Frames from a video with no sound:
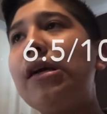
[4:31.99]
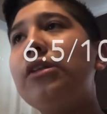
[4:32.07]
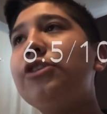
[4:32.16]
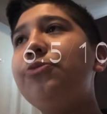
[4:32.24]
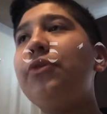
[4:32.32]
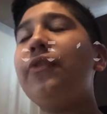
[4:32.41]

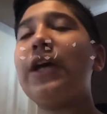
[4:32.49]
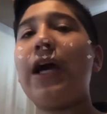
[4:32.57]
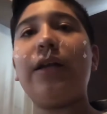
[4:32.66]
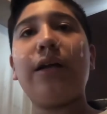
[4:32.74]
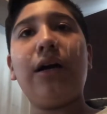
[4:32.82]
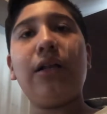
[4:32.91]
This movie
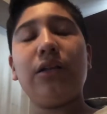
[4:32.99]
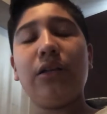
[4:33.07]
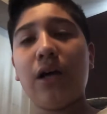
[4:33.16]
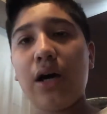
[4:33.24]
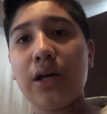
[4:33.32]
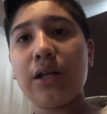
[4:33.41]
had a
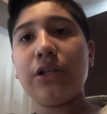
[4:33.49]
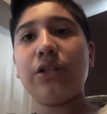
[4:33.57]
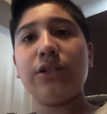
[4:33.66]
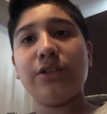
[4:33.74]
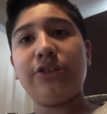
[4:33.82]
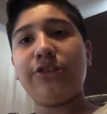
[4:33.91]
lot of
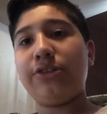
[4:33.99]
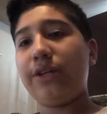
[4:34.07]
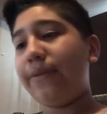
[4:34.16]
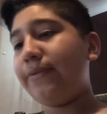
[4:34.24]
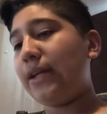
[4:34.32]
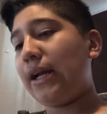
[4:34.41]
good
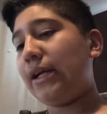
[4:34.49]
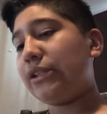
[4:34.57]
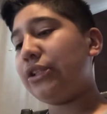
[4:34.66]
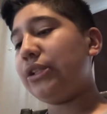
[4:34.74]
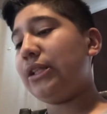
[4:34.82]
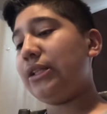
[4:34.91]
stuff that
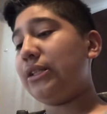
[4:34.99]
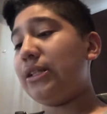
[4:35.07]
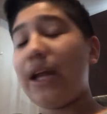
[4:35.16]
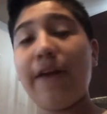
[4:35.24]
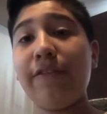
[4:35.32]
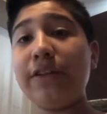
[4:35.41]
actually
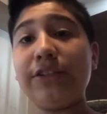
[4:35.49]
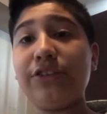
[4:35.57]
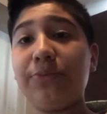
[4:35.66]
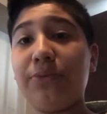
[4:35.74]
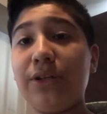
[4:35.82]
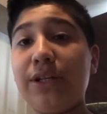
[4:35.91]
never
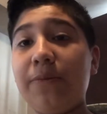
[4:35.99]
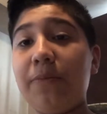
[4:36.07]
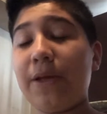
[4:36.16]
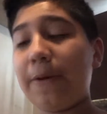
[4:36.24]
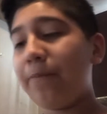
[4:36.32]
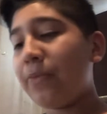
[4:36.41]
disappointed
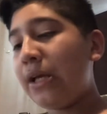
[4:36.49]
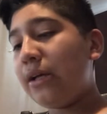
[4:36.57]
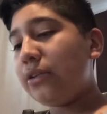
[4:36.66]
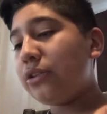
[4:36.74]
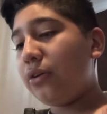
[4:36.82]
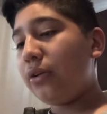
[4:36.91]
me.
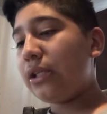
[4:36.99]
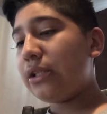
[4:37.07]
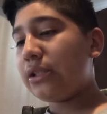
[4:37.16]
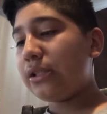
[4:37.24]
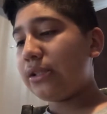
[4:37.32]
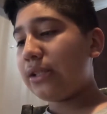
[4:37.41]
The only
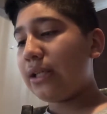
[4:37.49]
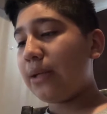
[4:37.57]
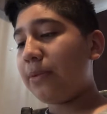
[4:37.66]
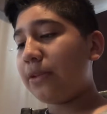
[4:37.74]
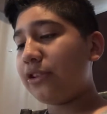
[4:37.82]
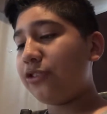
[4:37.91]
good thing
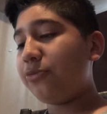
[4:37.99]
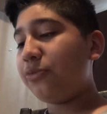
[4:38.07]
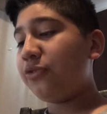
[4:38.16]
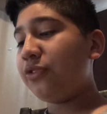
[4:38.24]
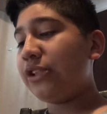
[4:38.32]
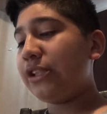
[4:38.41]
about this
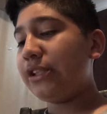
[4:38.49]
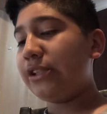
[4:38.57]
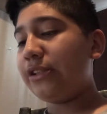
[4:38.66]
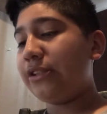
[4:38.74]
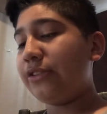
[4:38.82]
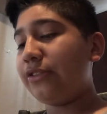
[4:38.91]
movie
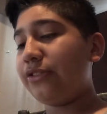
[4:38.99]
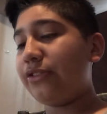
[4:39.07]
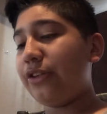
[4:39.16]
is